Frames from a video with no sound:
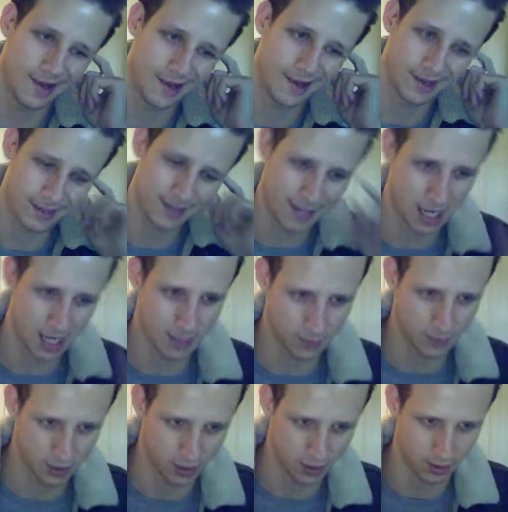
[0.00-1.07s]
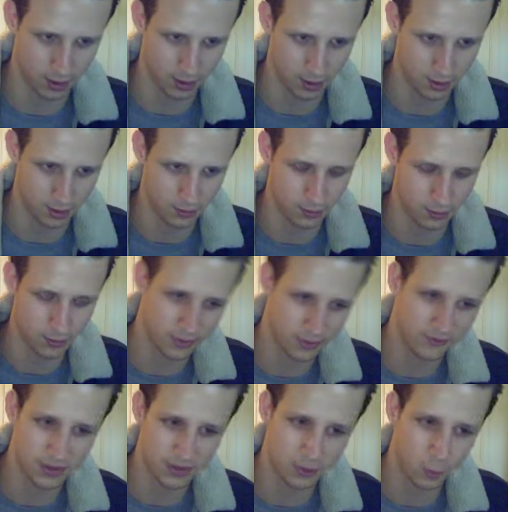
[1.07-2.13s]
camera, or the
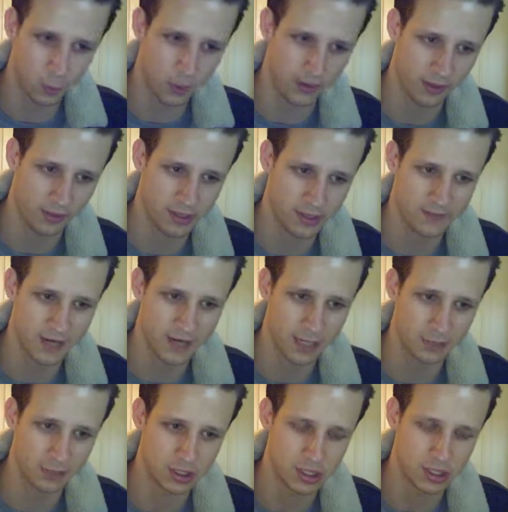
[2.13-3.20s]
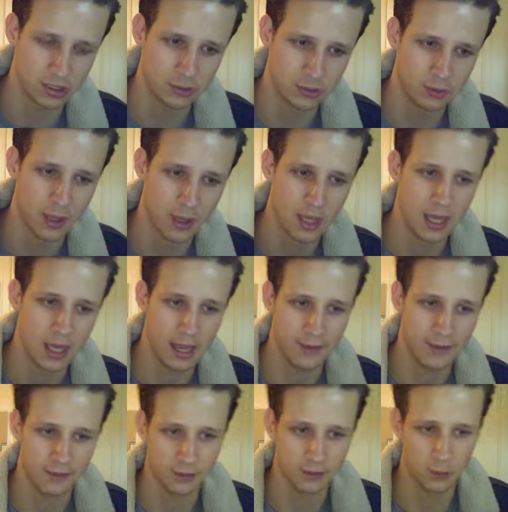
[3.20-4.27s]
view width divided by 2 and
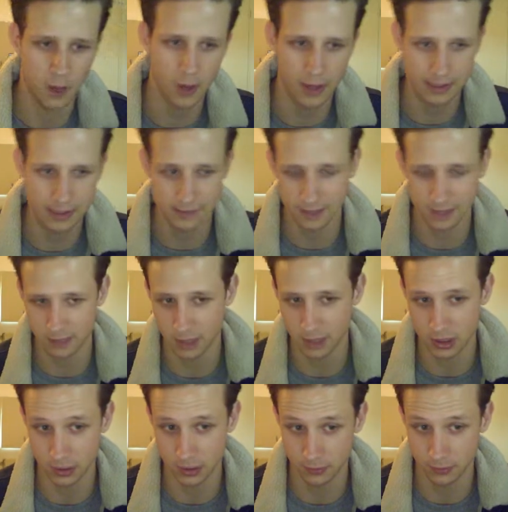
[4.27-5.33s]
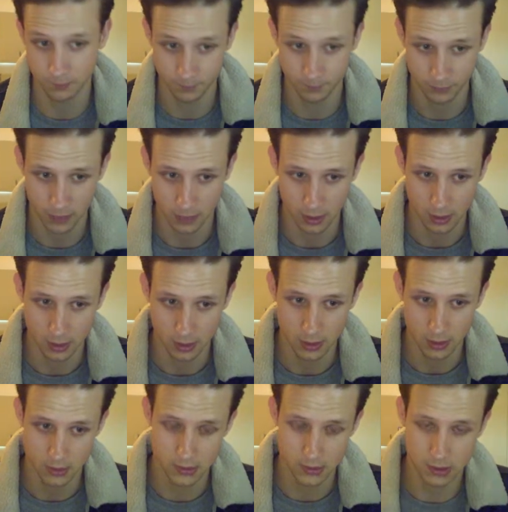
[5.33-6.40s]
the view height divided by 2.
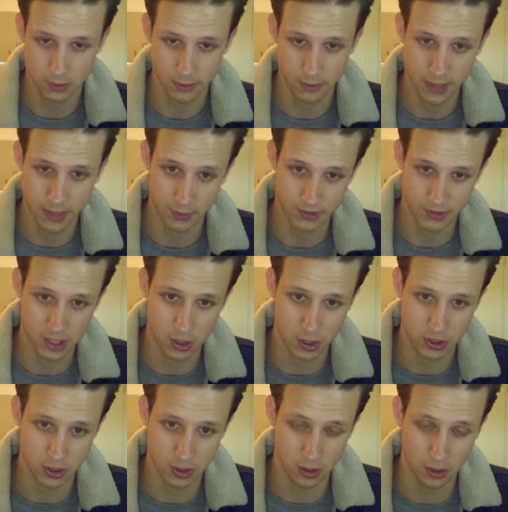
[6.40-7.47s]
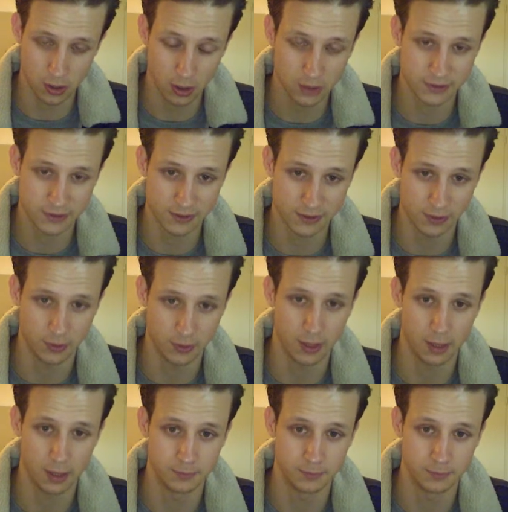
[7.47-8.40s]
So that was also